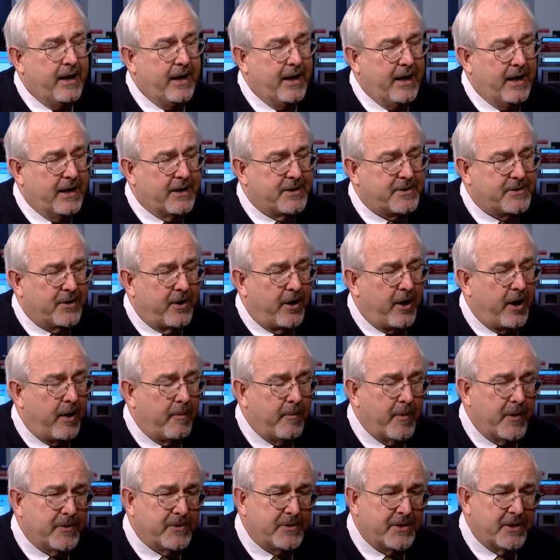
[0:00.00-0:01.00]
It's
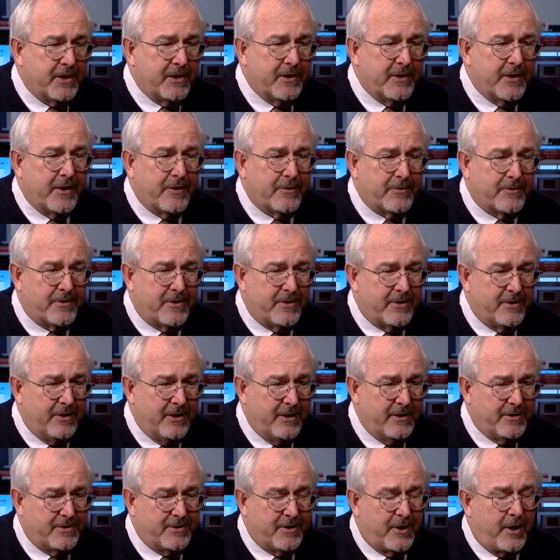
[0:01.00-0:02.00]
almost in another,
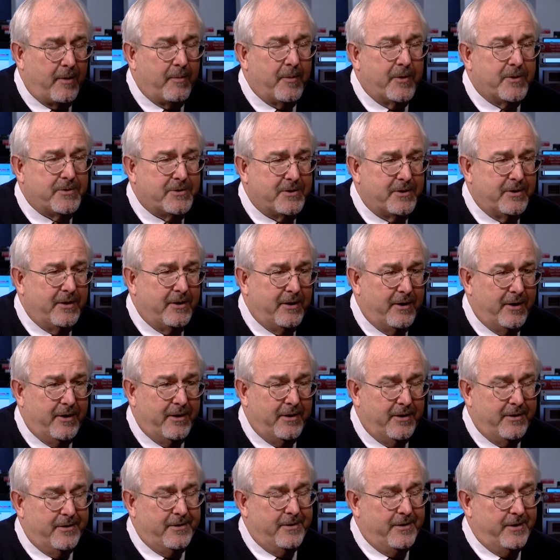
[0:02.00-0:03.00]
it's almost,
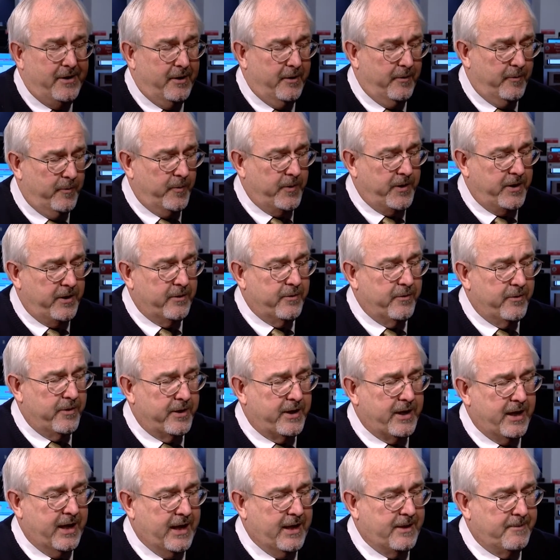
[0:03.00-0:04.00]
you know, when you
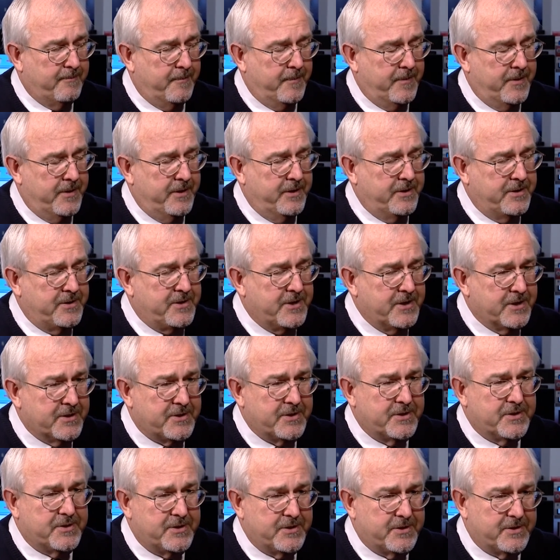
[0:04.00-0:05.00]
look at the
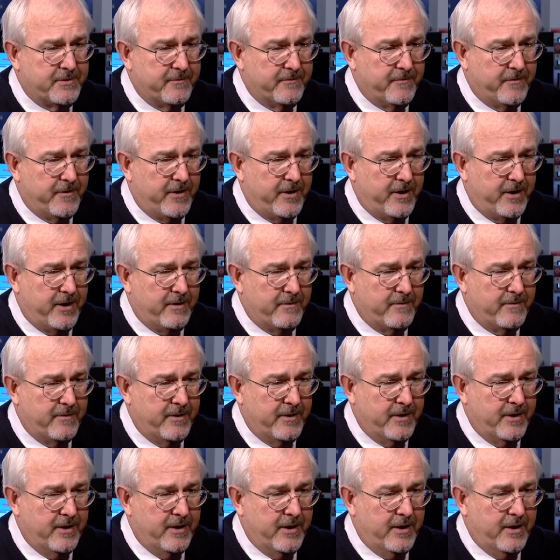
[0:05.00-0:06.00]
distances involved,
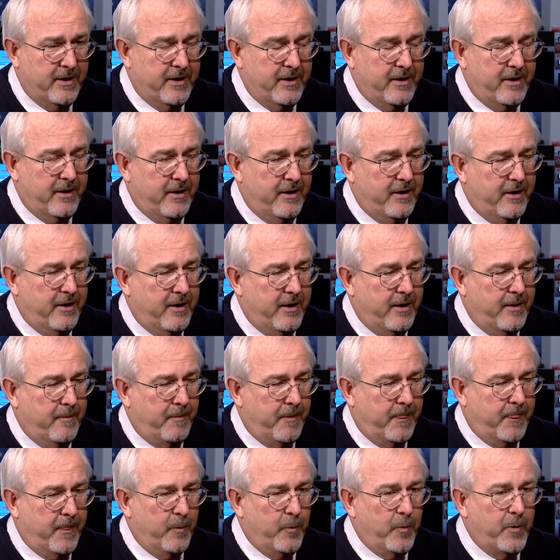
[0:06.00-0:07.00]

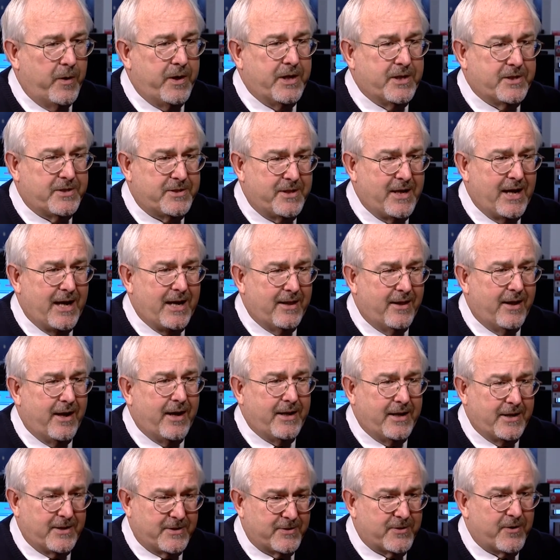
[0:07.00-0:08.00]
when it's
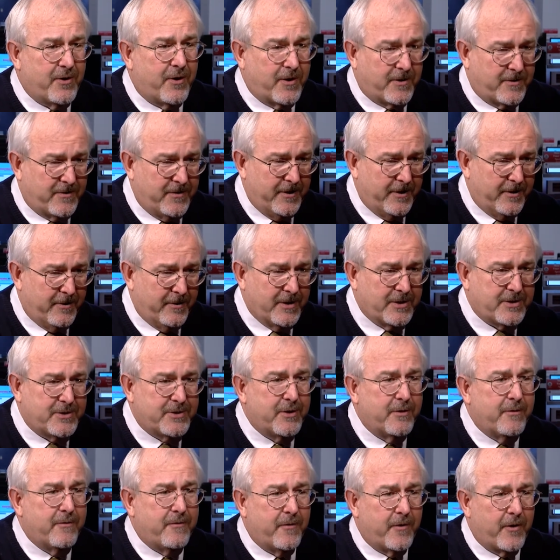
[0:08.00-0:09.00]
daylight, it's dark there. It's
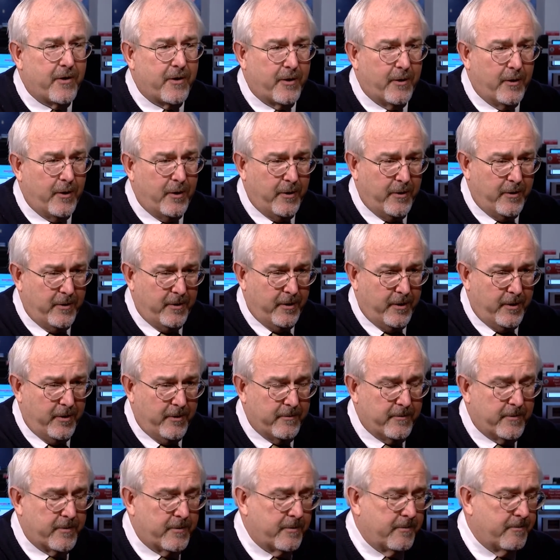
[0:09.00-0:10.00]
so far
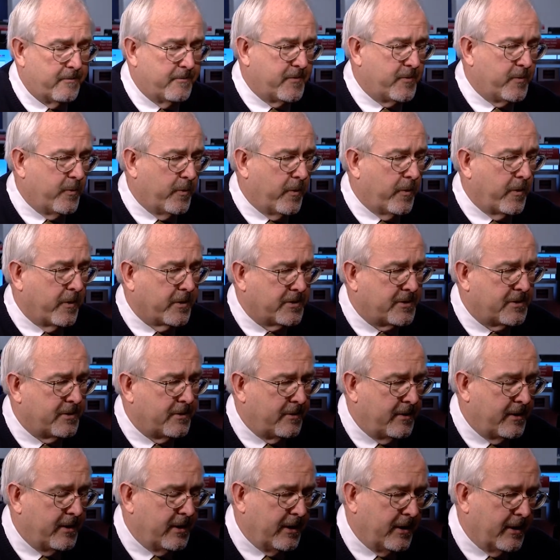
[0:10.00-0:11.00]
over towards
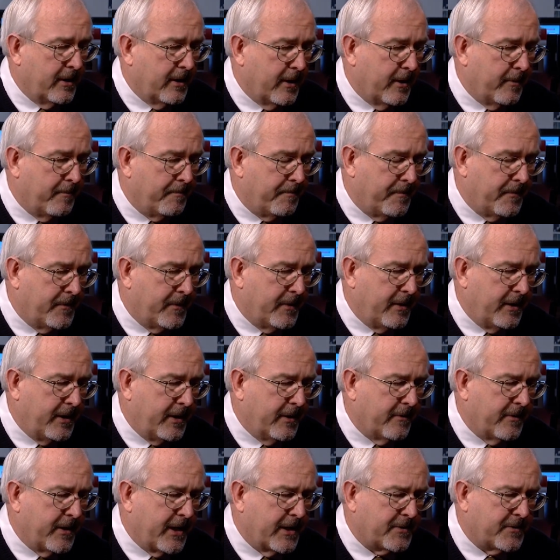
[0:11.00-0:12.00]
the
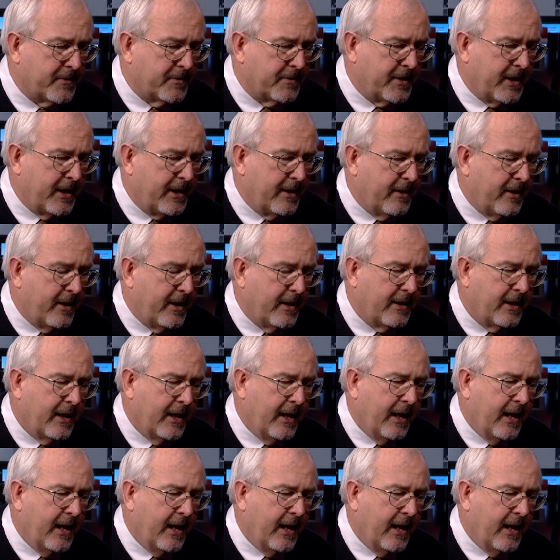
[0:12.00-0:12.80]
international dateline.